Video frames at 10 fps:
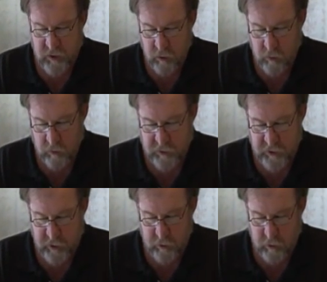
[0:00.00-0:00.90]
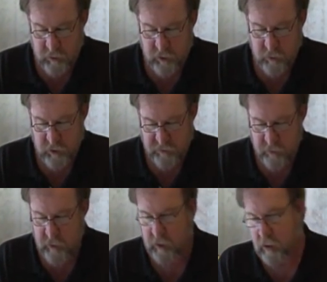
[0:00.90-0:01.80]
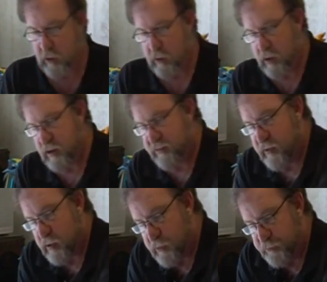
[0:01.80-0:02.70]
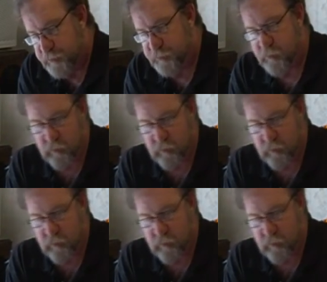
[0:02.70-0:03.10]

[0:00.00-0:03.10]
So we'll cheat and use the ones from the SVR.